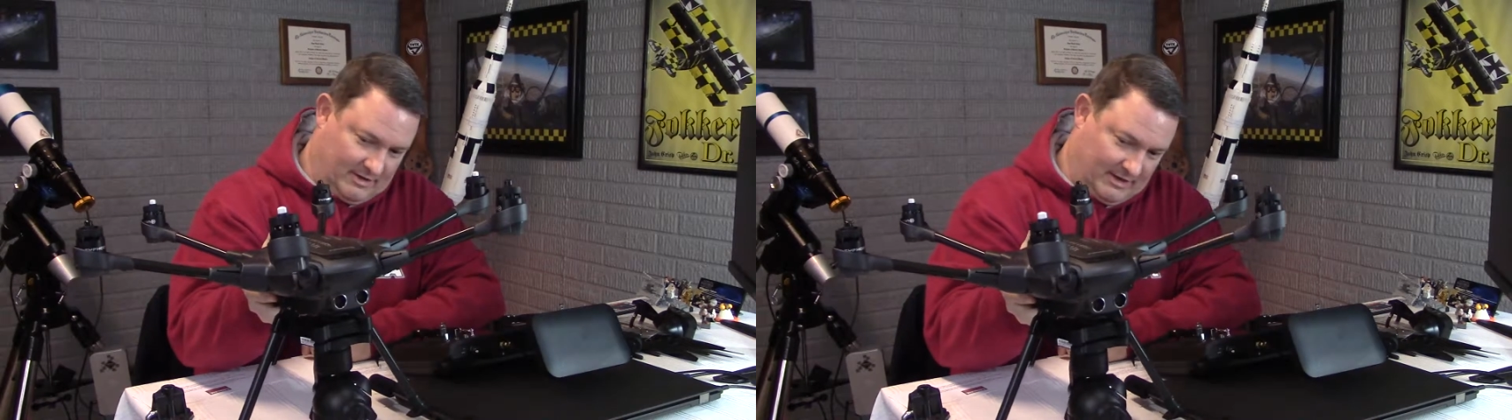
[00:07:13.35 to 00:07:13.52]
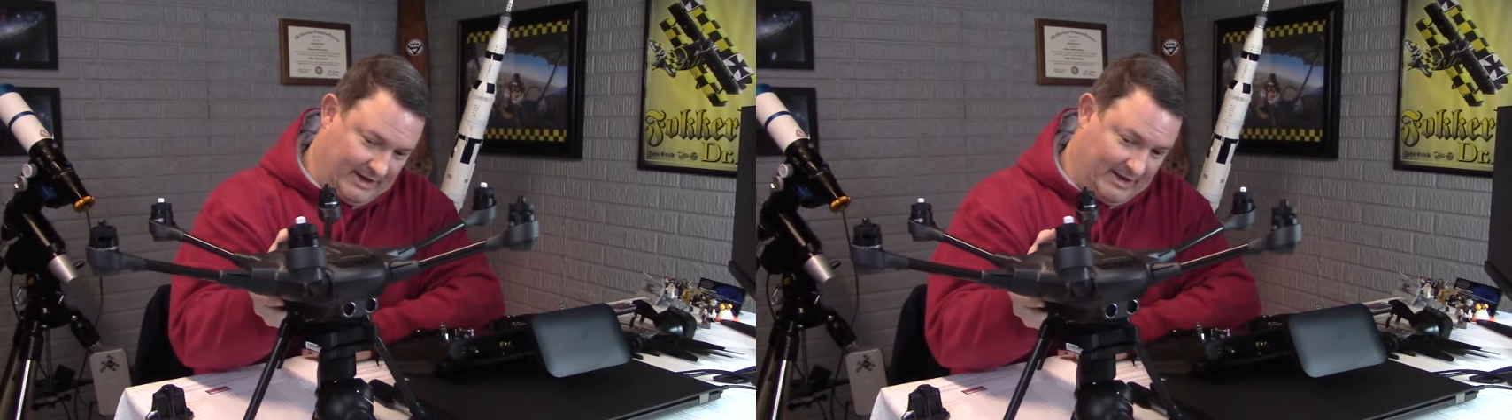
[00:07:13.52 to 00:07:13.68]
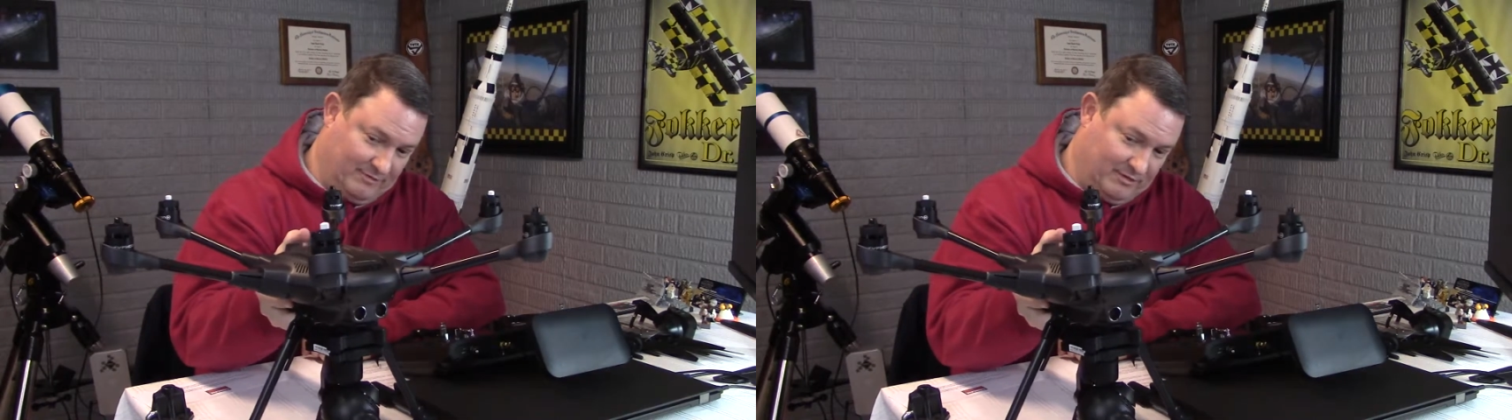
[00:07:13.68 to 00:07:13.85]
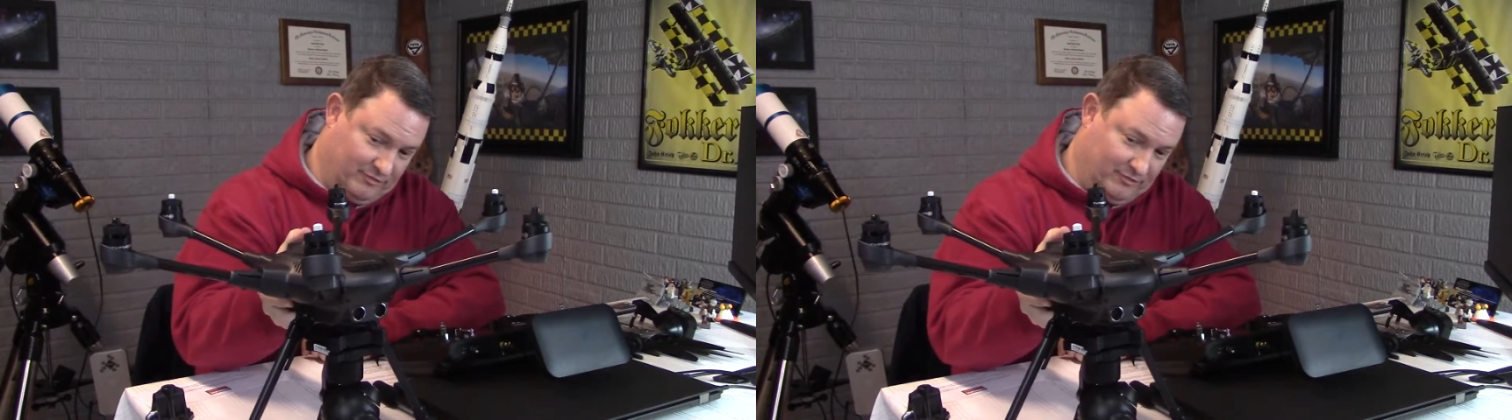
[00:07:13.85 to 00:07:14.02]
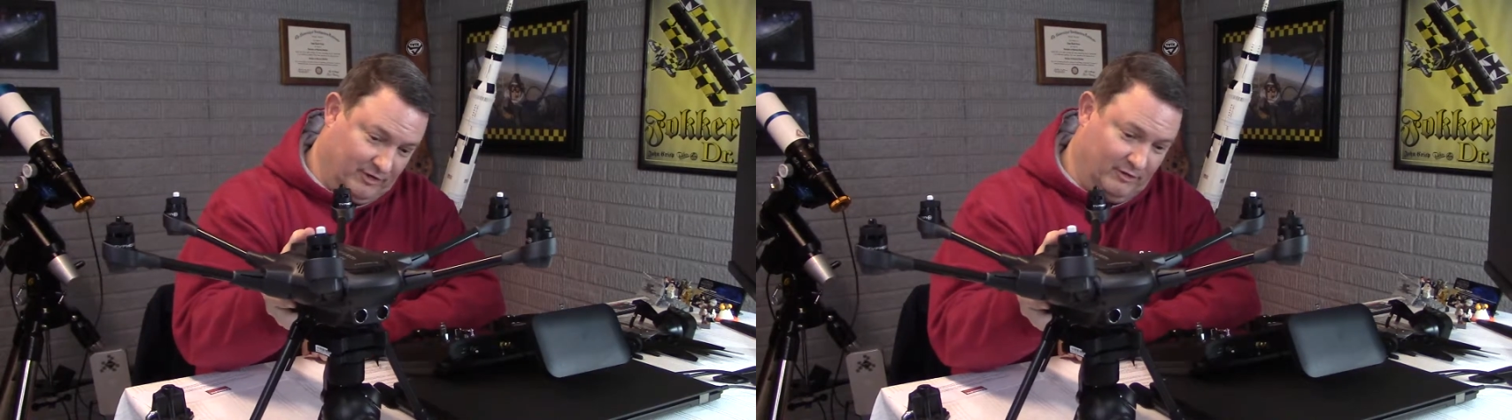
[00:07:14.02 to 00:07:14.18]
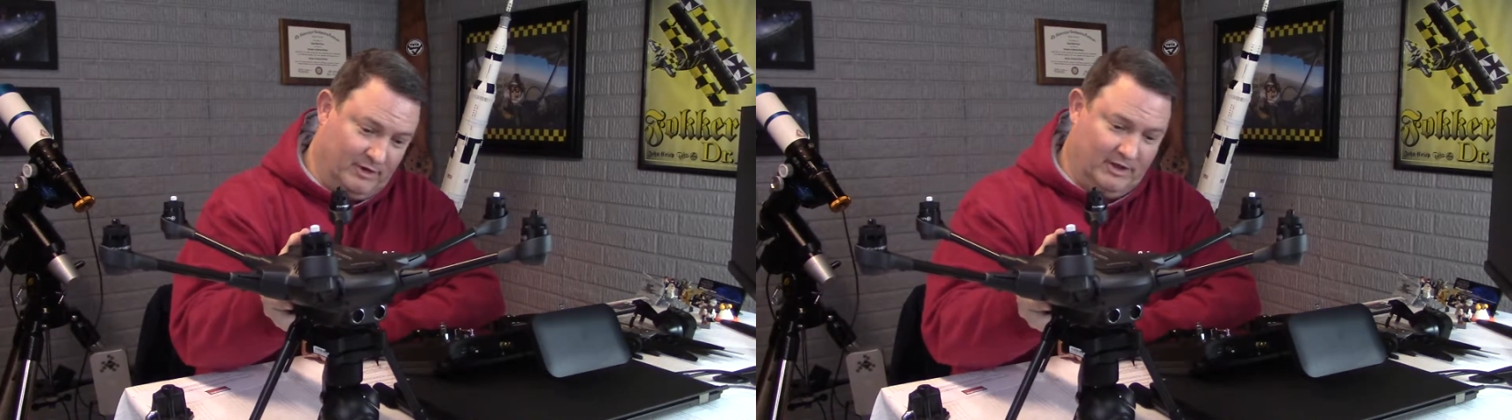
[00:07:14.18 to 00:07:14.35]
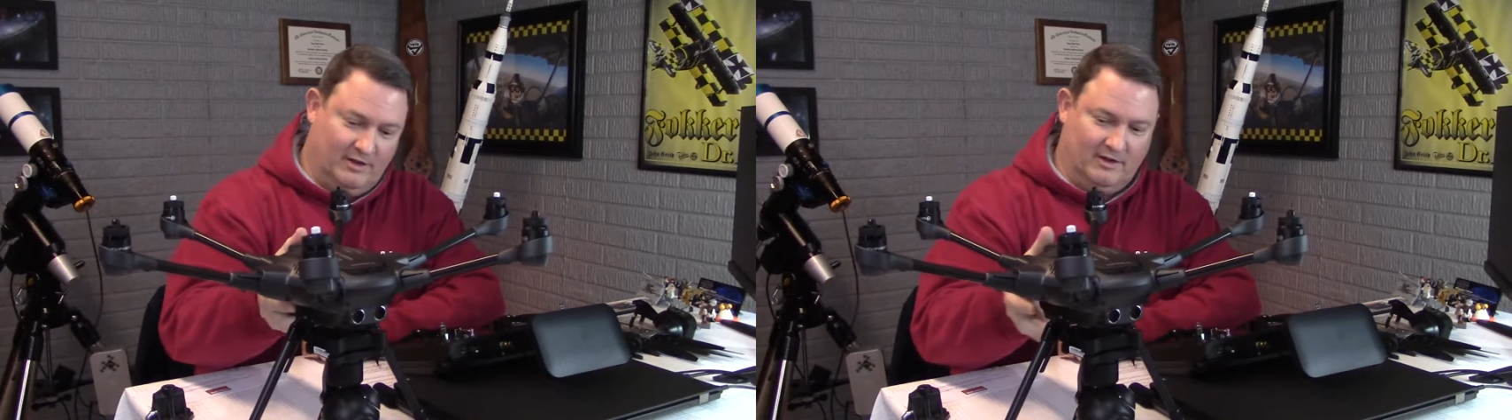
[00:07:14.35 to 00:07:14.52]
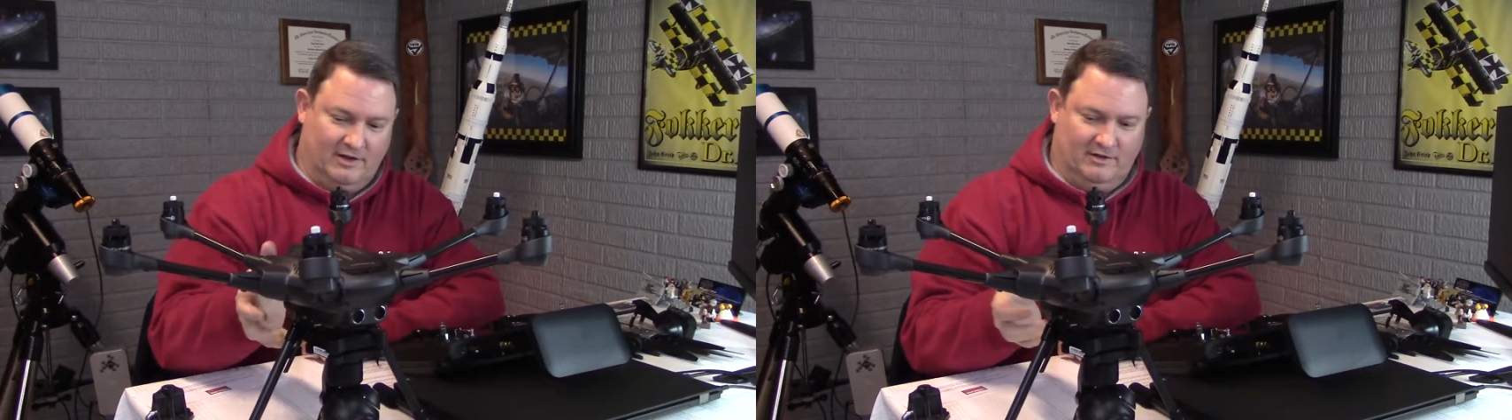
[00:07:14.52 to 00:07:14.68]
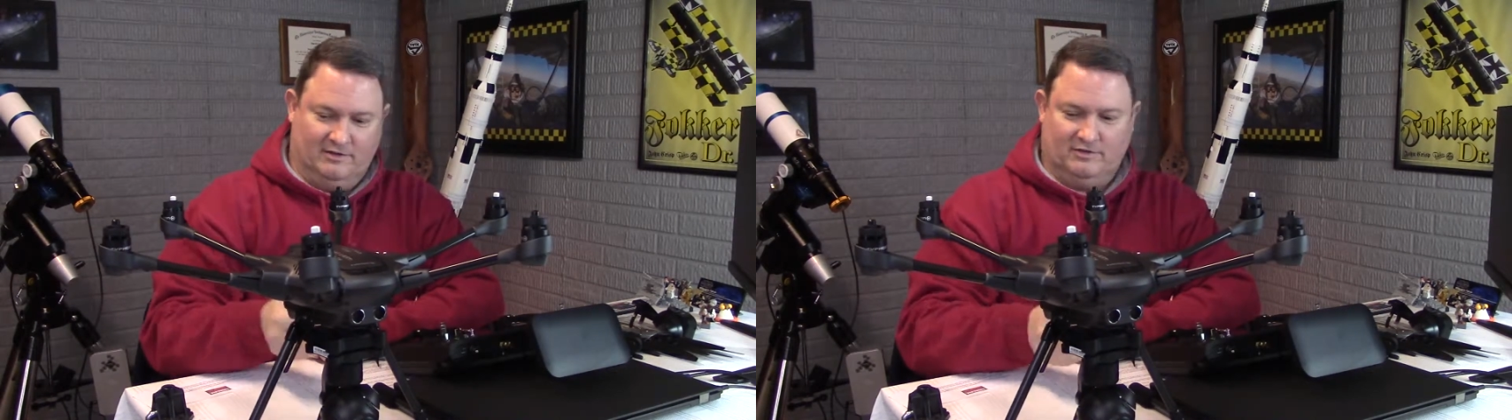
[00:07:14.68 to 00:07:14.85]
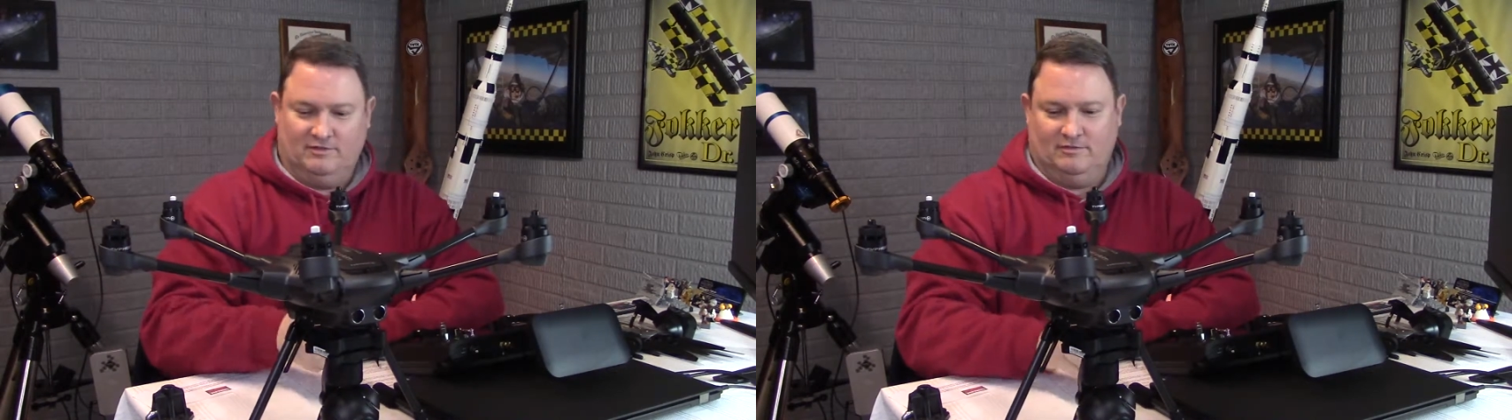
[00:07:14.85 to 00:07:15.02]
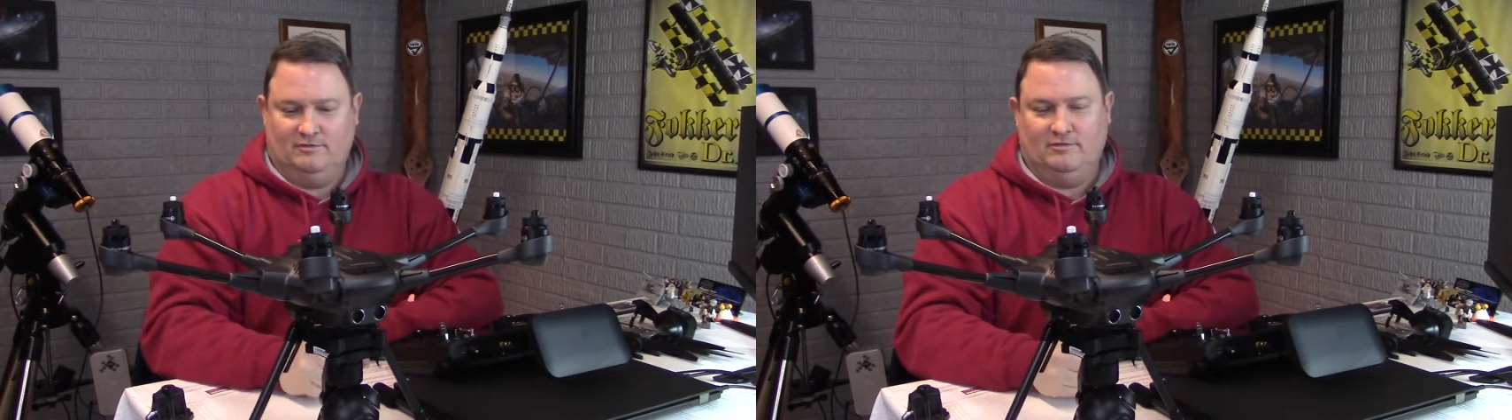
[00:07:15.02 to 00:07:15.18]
I haven't flown it. I just,